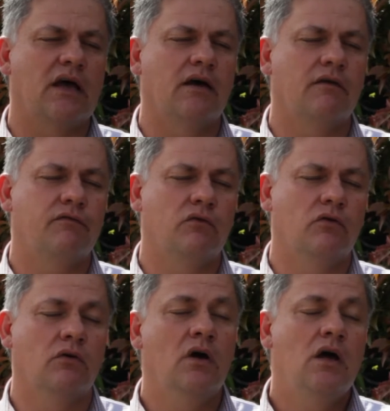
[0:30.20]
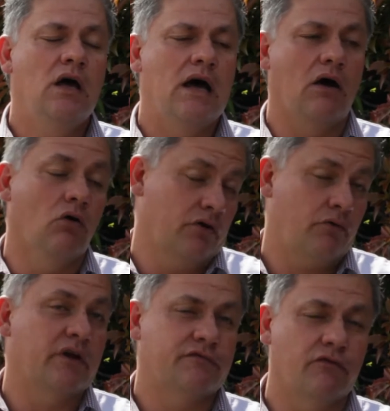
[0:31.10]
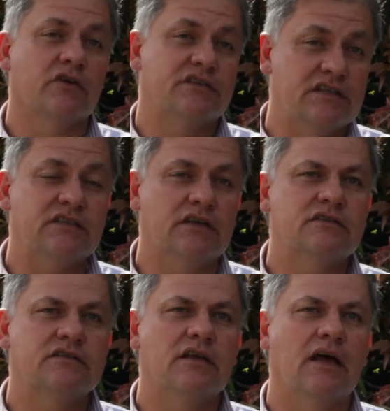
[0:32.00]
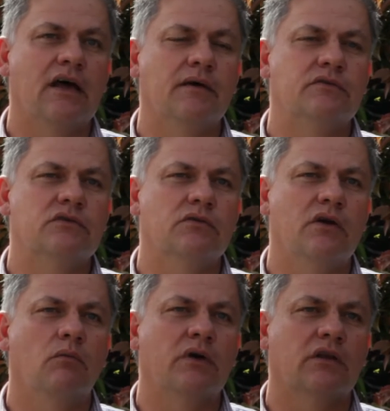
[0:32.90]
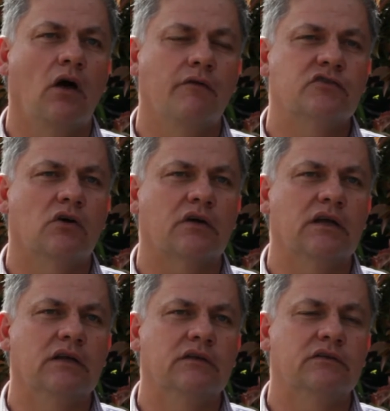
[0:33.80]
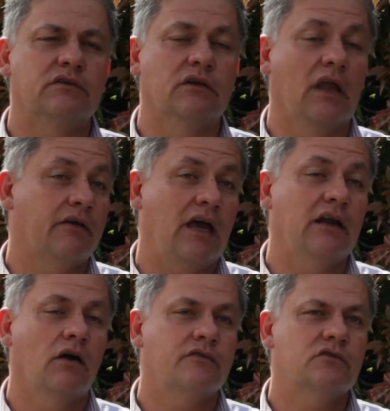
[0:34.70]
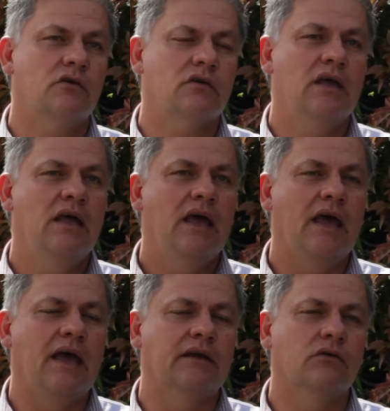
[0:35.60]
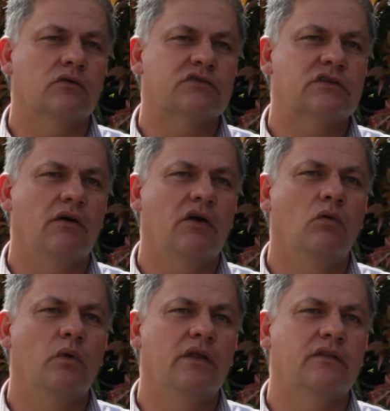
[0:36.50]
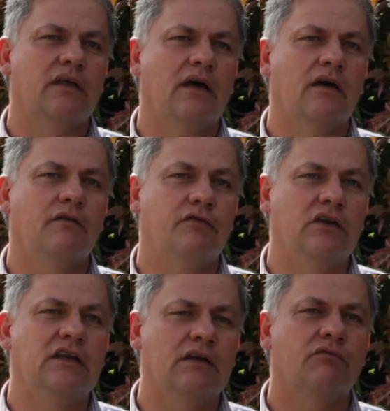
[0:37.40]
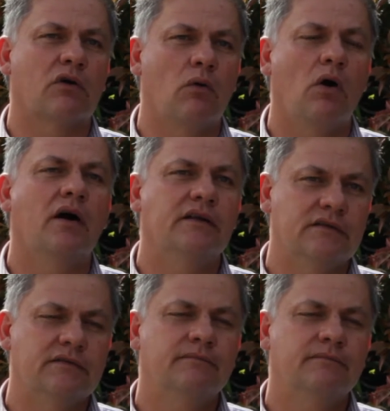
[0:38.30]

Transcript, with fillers: uh, for uh, or requests for assistance uh, to help with livestock and to locate livestock, and also help with uh, feeding if required.